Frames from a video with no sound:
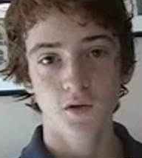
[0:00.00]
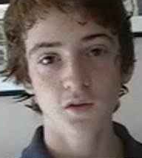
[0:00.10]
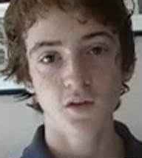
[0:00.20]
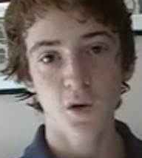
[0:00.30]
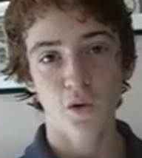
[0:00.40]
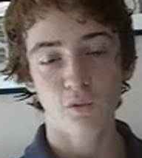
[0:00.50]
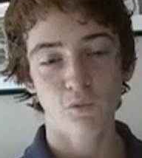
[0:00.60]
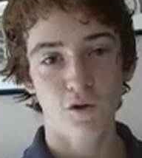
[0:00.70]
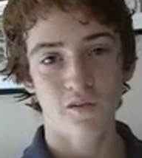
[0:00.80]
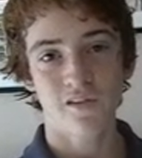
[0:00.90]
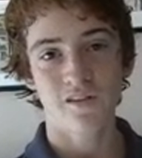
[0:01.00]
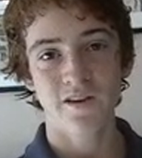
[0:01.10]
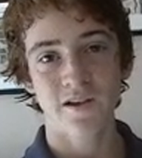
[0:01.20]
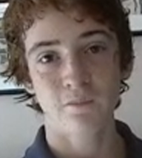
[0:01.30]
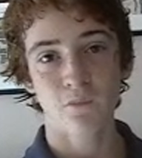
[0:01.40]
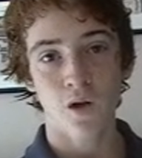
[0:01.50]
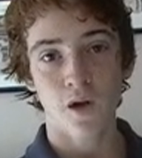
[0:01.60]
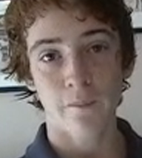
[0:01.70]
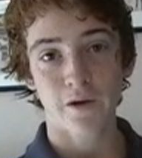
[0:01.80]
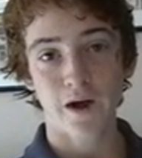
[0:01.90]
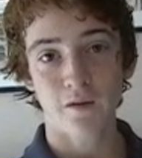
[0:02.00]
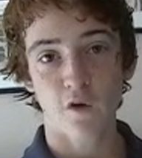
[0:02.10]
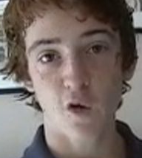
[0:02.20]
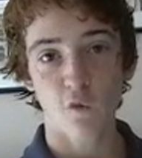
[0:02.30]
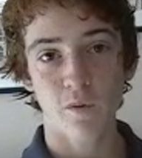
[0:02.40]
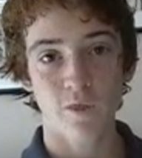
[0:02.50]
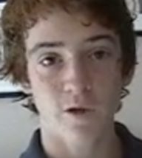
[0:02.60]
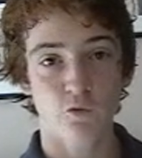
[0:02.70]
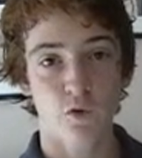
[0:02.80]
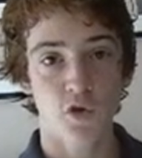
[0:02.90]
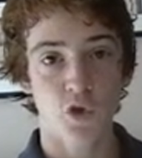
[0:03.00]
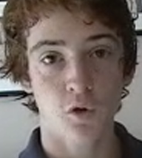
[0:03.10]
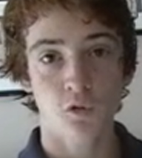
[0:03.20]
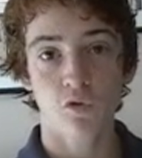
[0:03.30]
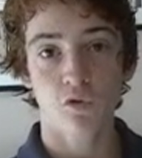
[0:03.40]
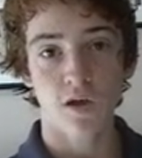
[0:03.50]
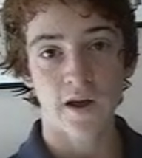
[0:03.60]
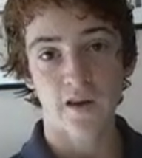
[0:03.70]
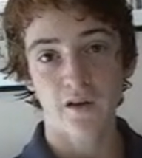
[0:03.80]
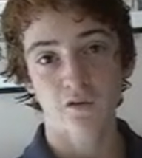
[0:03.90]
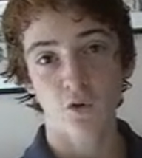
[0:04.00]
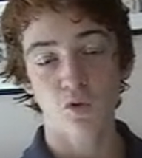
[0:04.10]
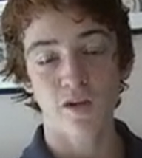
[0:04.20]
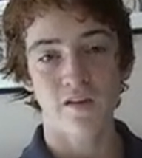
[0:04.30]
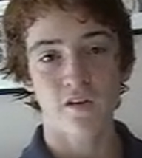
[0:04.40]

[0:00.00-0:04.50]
No, I wouldn't want to see that. I'm kind of hoping that Roy Jones, I don't think he's